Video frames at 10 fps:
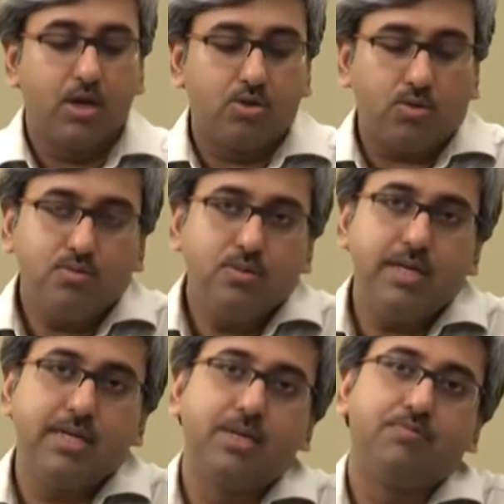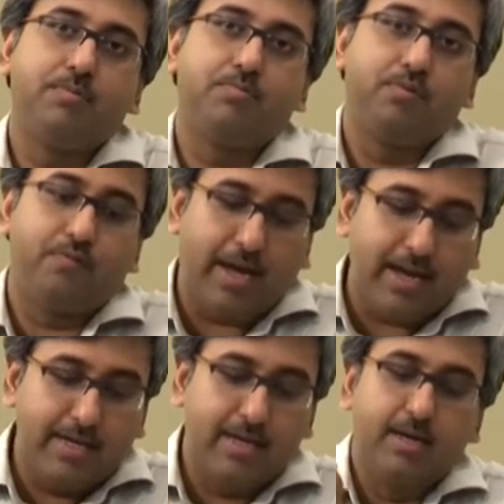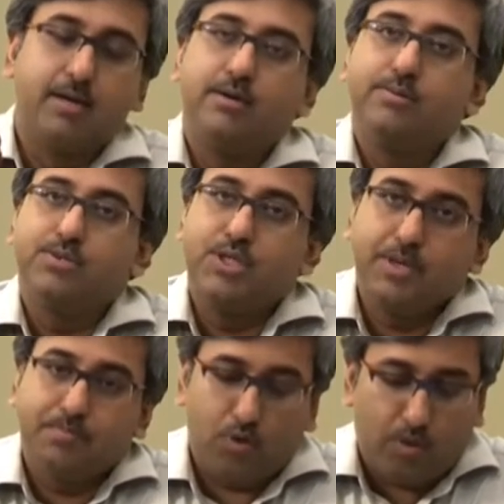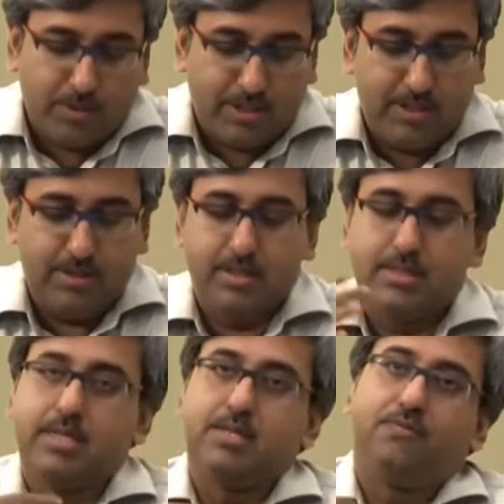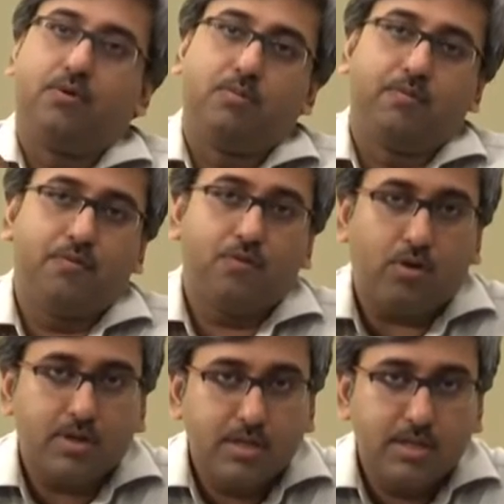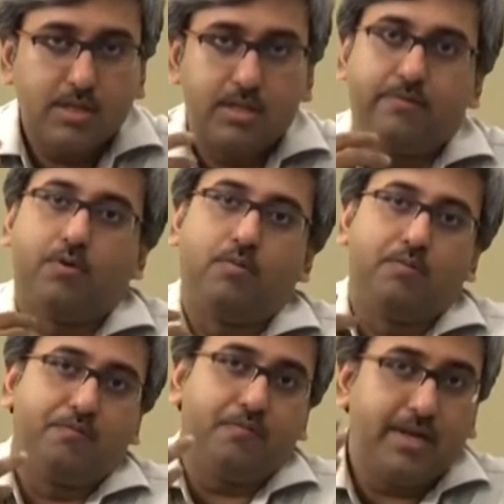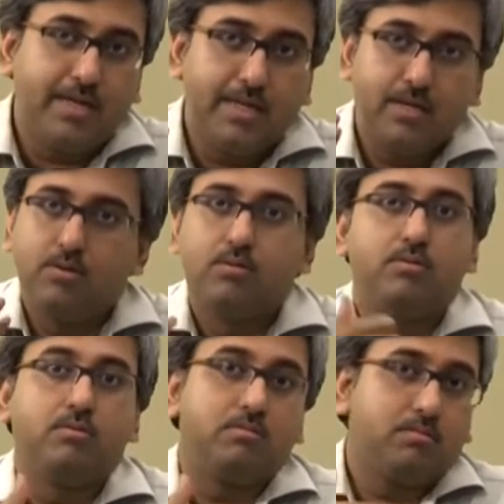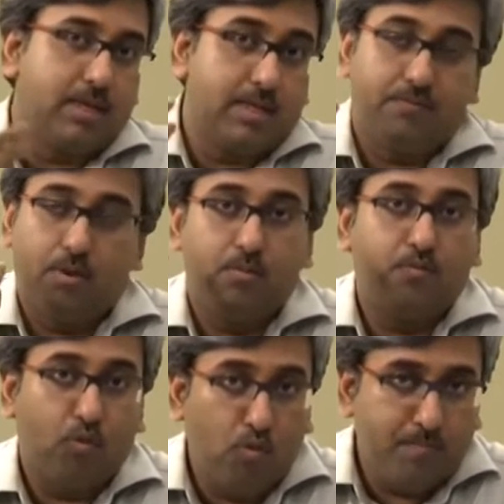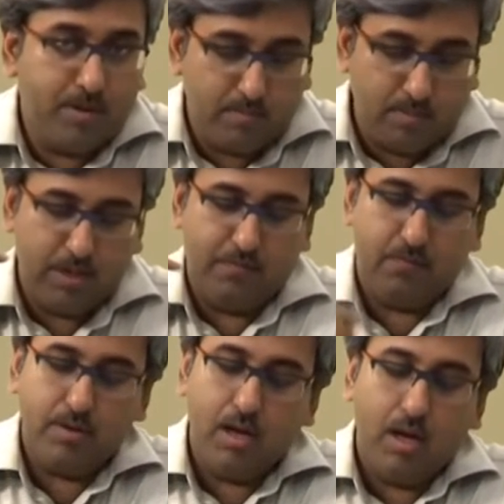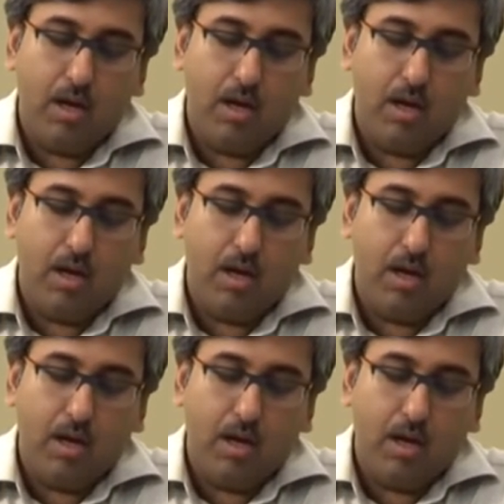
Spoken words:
Not only did we provide cheap raw materials in the form of cotton, in the form of indigo, in the form of opium even,